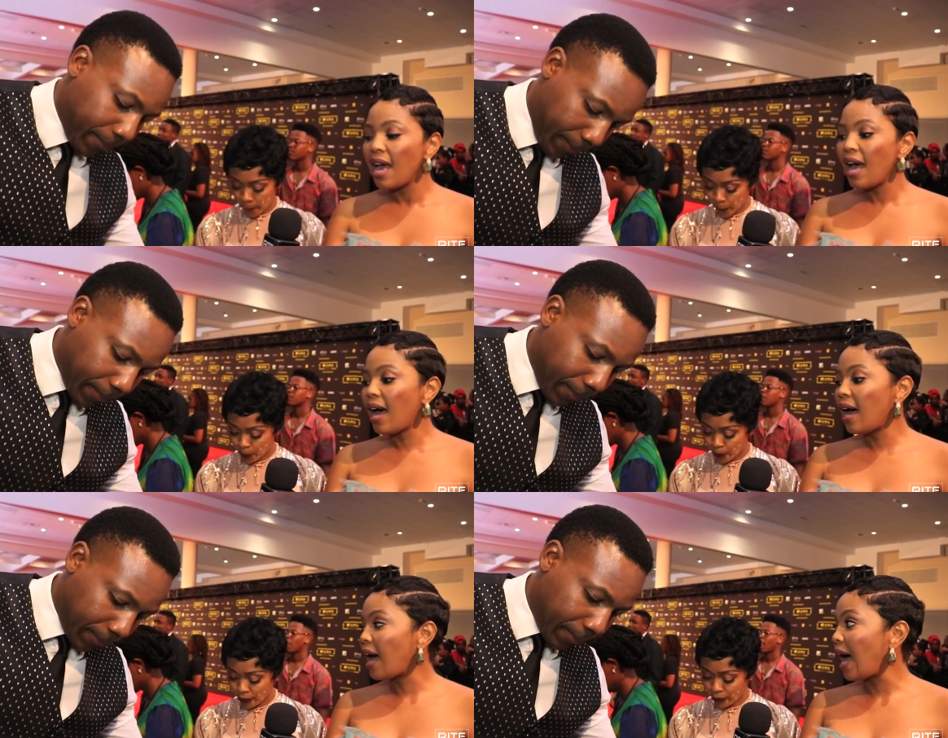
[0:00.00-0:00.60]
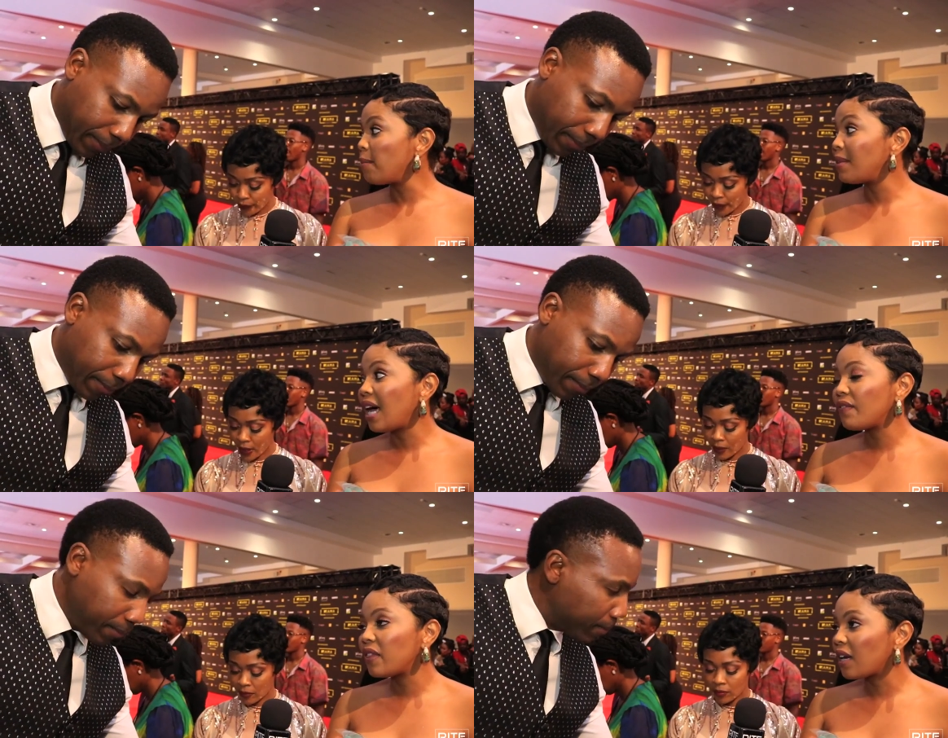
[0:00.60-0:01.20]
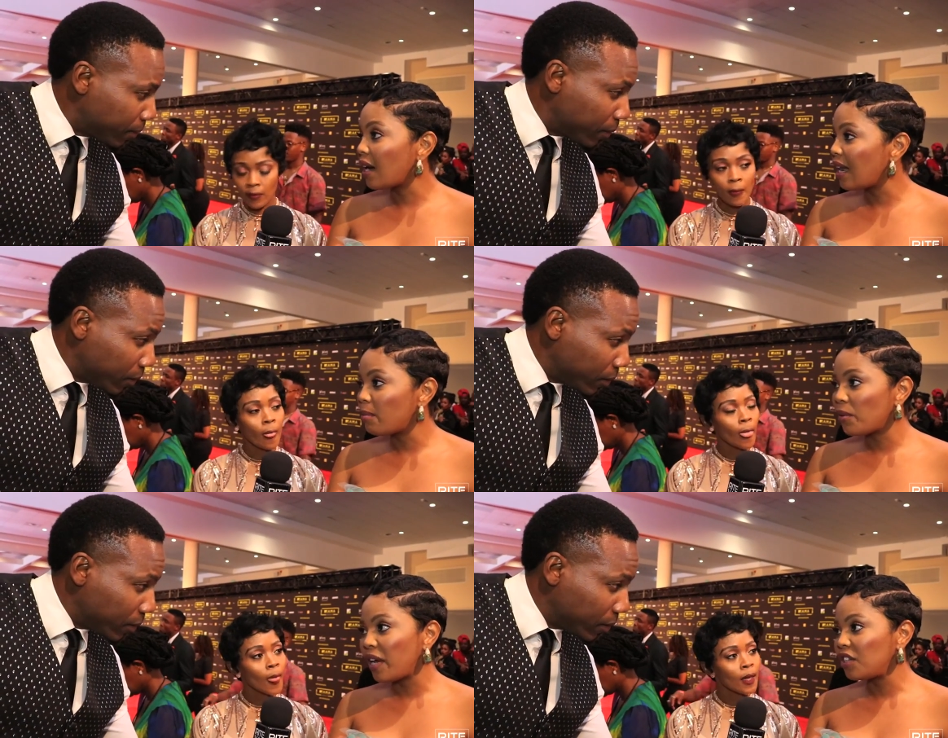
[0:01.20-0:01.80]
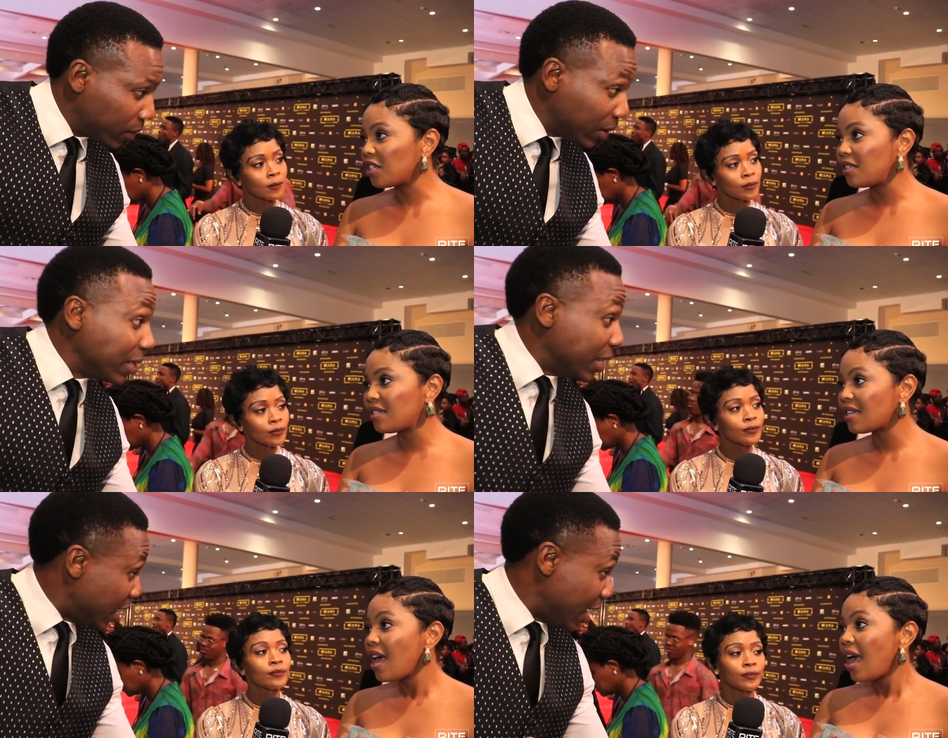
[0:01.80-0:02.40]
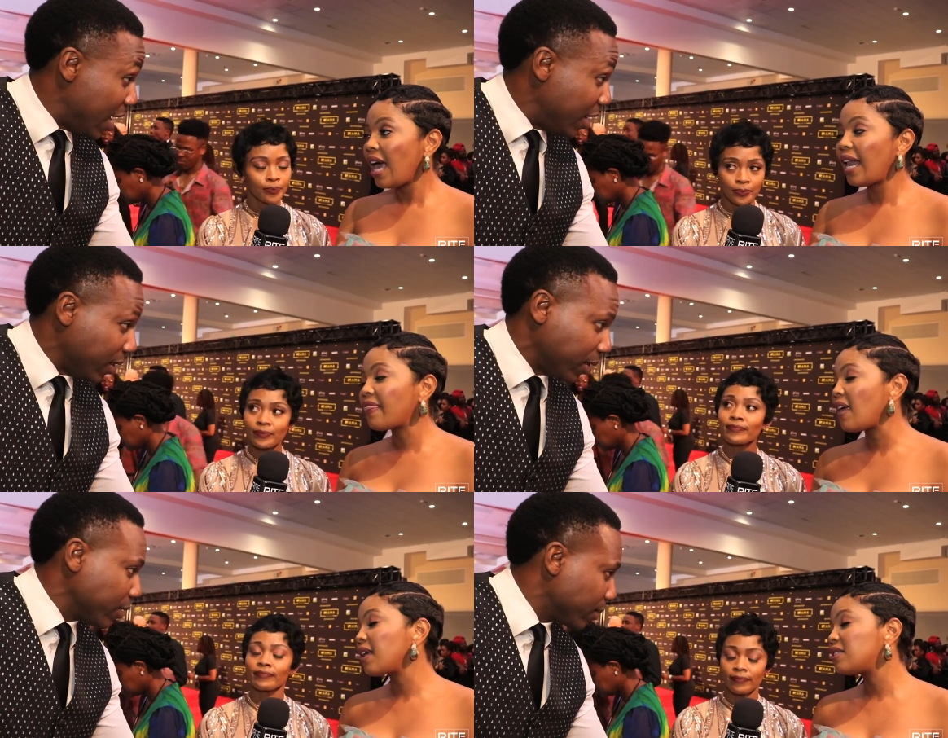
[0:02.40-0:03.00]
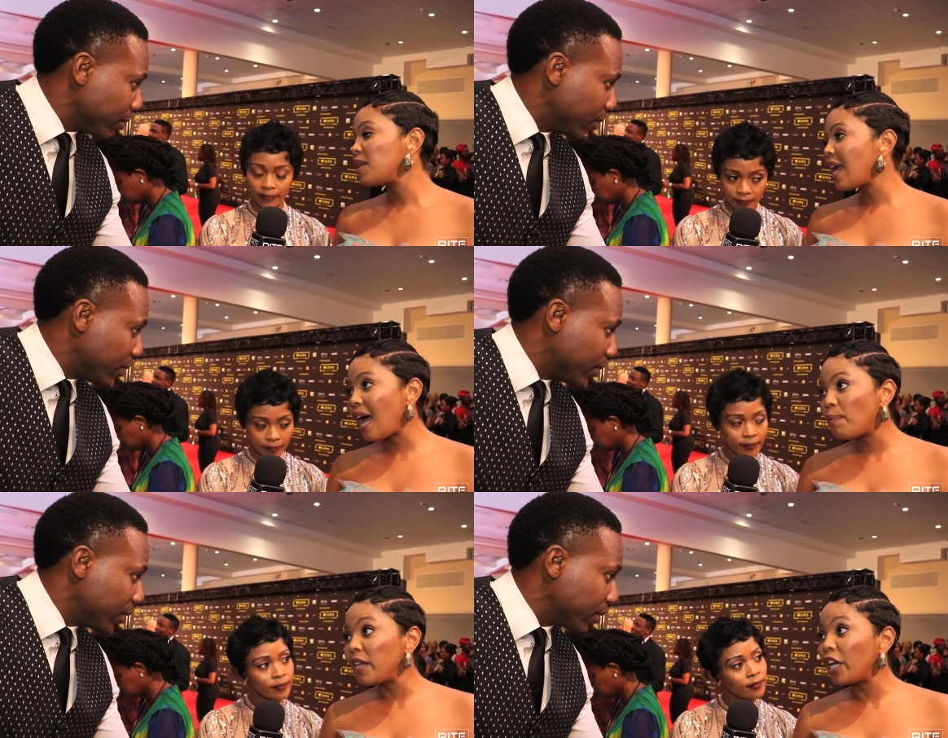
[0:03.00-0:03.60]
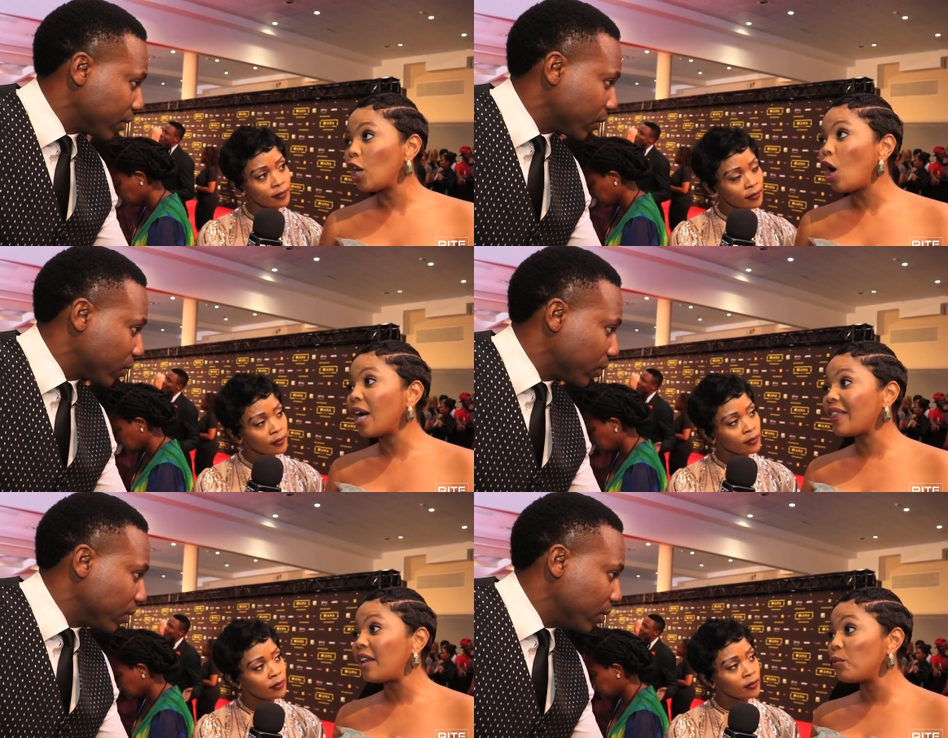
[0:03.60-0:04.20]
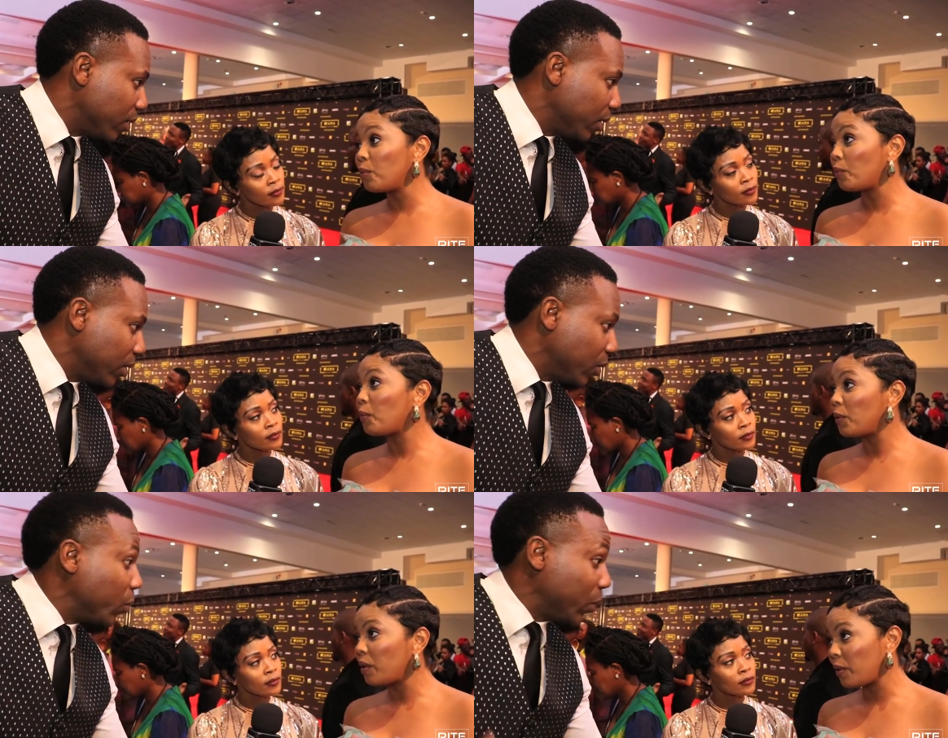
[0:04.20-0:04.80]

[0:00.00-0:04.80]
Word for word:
Speaker 1: Uh, I'm loving the collaborations, and I think it's been happening longer than we, you